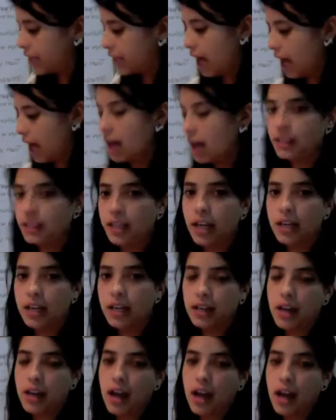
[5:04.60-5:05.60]
has
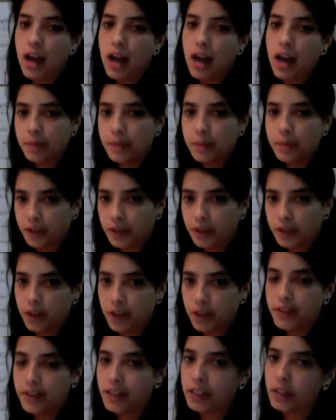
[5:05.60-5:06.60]
an atmosphere
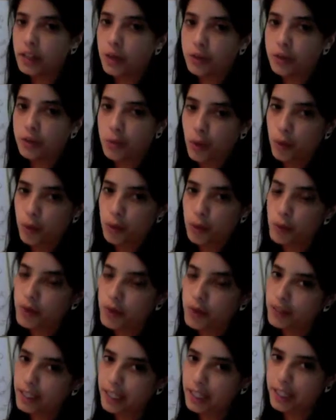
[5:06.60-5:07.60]
that goes more with the
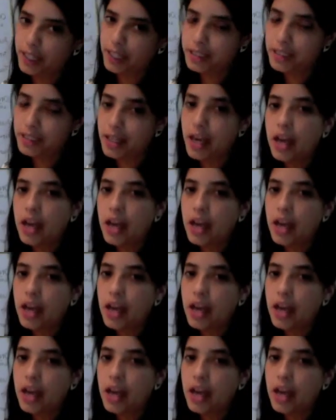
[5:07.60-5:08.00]
kids,